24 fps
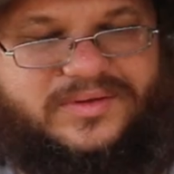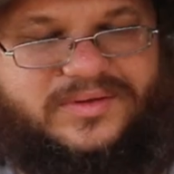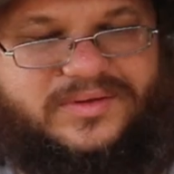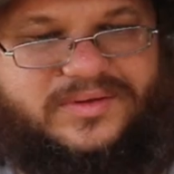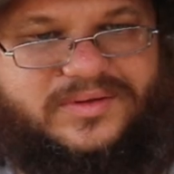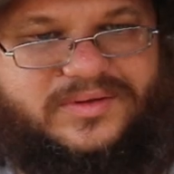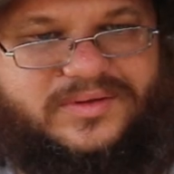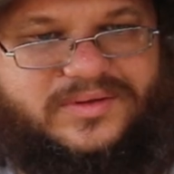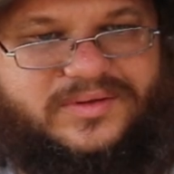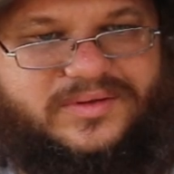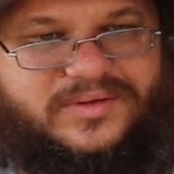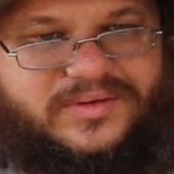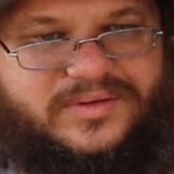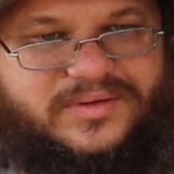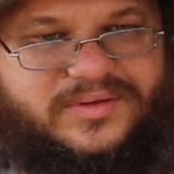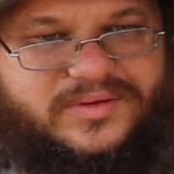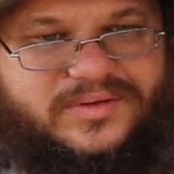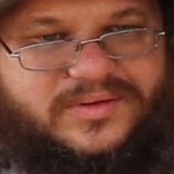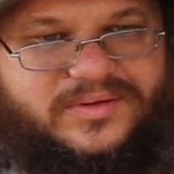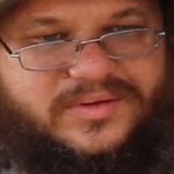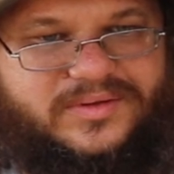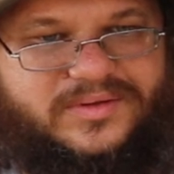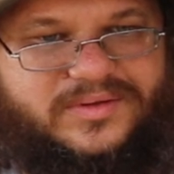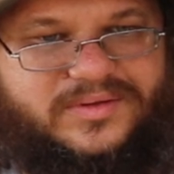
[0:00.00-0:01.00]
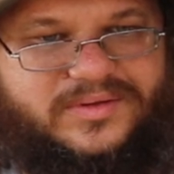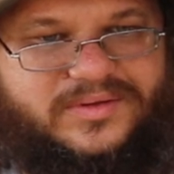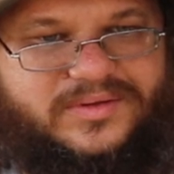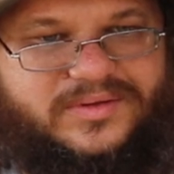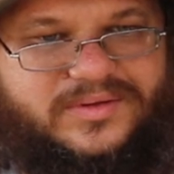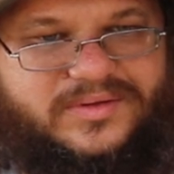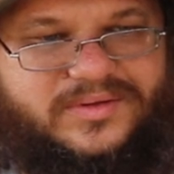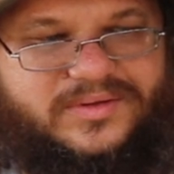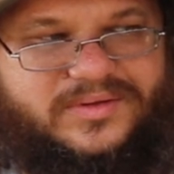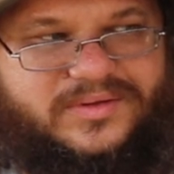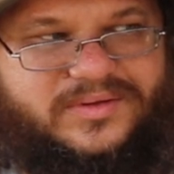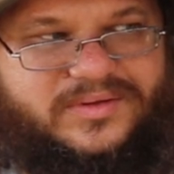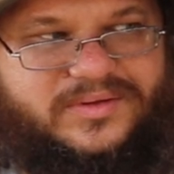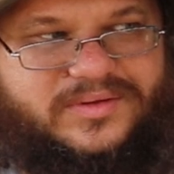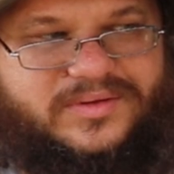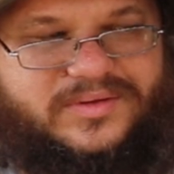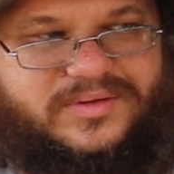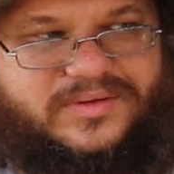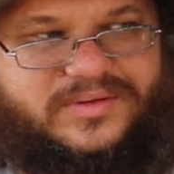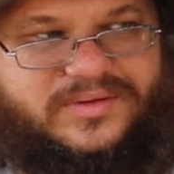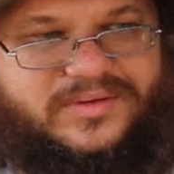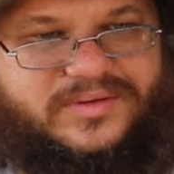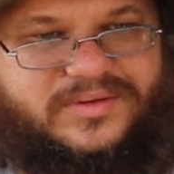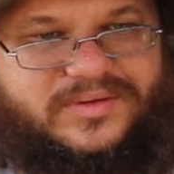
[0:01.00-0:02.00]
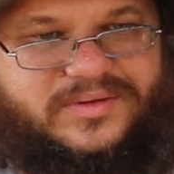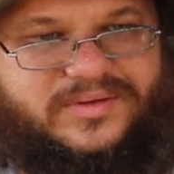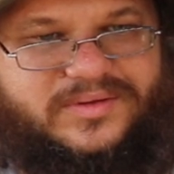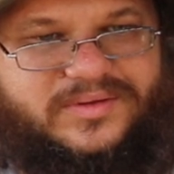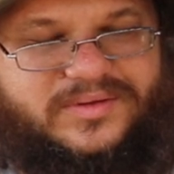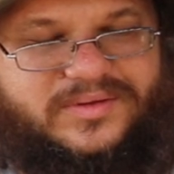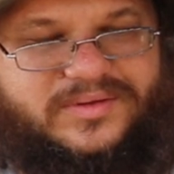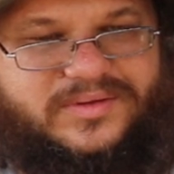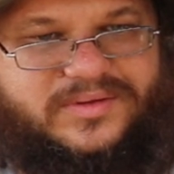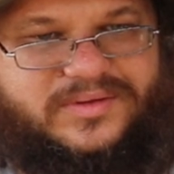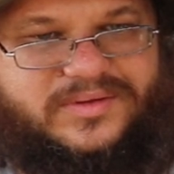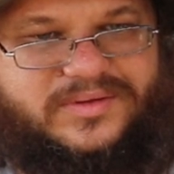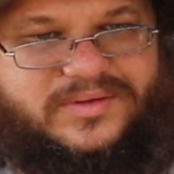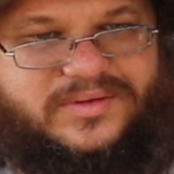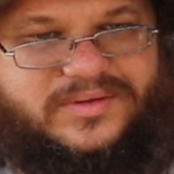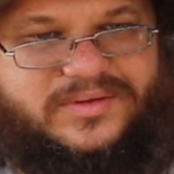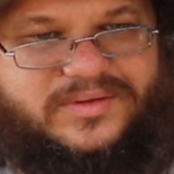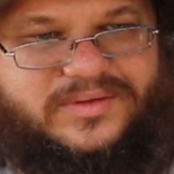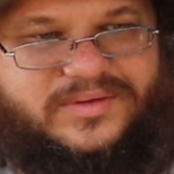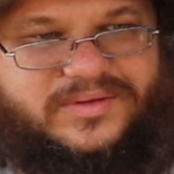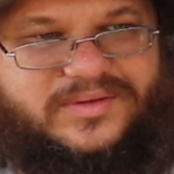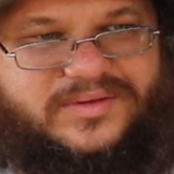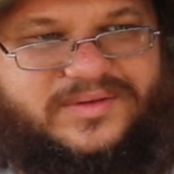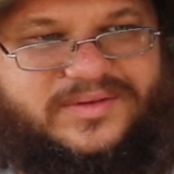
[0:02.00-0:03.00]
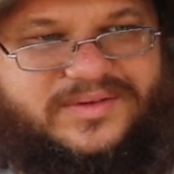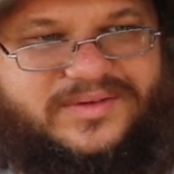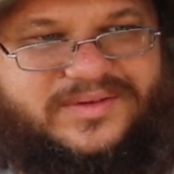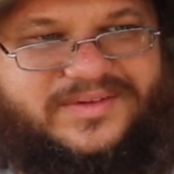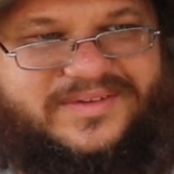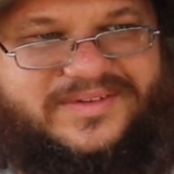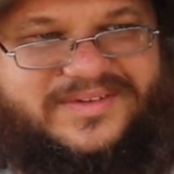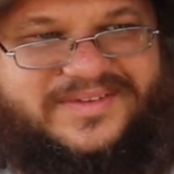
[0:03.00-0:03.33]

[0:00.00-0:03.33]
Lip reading: (not speaking)